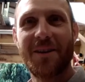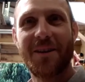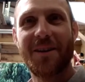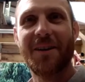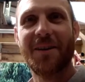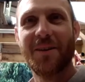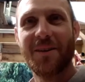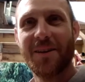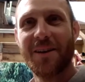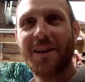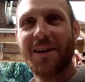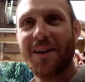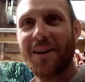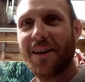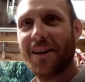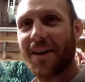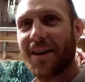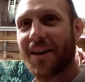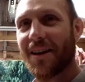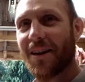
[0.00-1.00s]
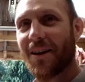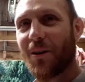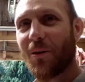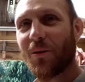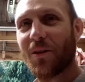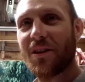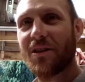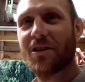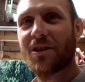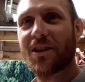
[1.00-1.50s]
all
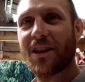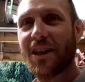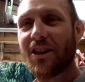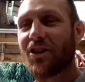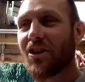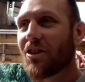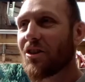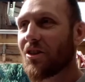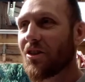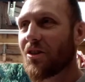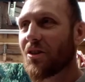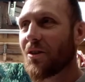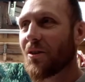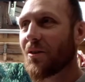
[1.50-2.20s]
these stages,